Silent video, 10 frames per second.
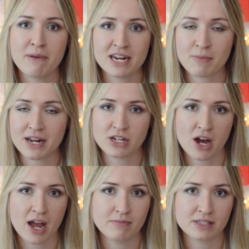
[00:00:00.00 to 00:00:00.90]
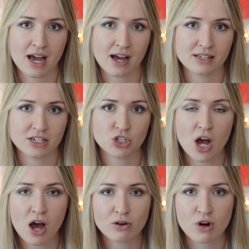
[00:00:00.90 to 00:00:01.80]
many times as a
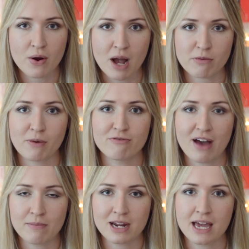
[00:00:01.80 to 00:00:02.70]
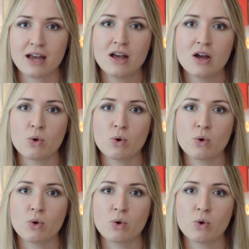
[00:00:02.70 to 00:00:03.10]
child, growing up with my family.